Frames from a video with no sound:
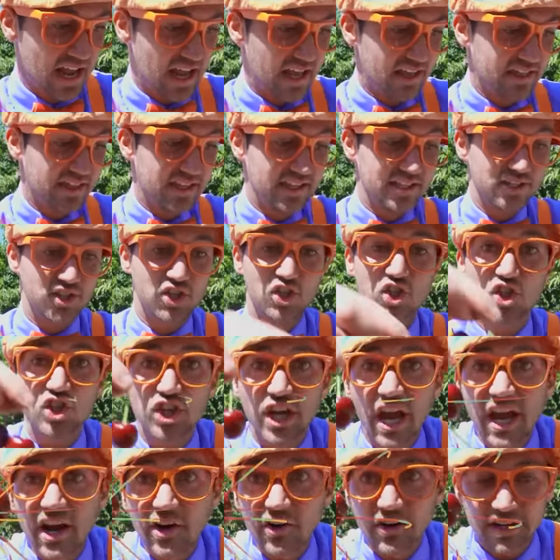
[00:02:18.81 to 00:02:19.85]
And these
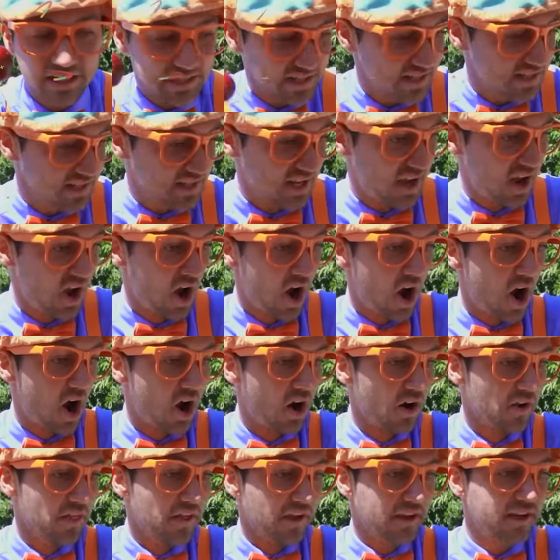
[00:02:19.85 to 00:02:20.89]
cherries
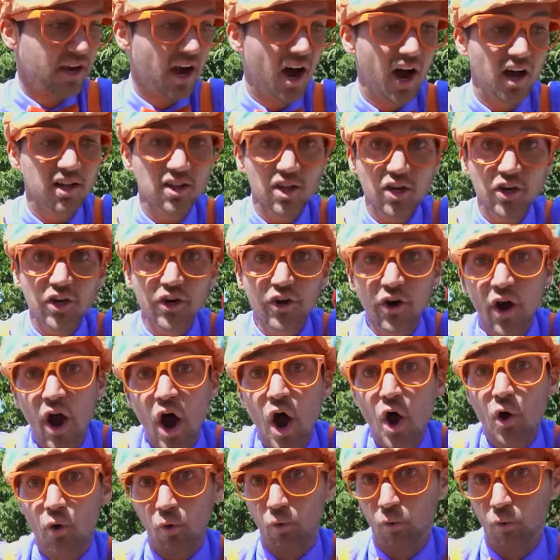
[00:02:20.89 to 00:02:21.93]
are the color
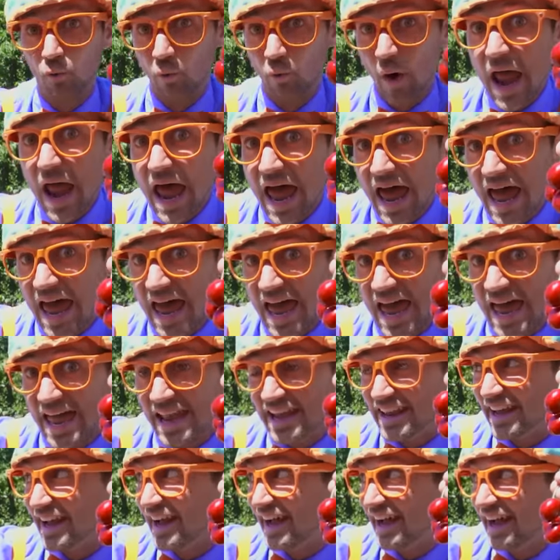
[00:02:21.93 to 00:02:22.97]

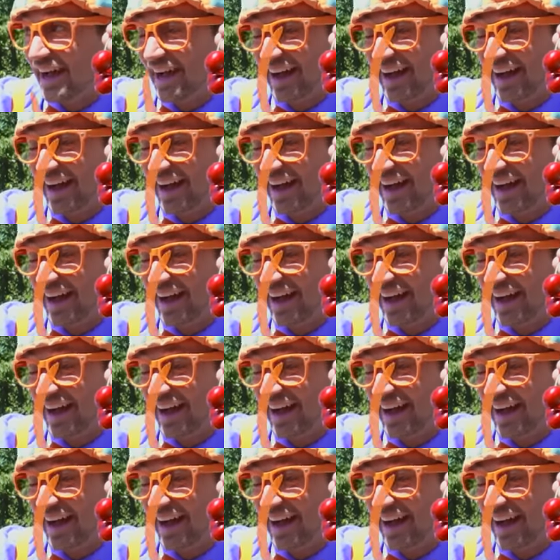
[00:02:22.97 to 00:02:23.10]
red.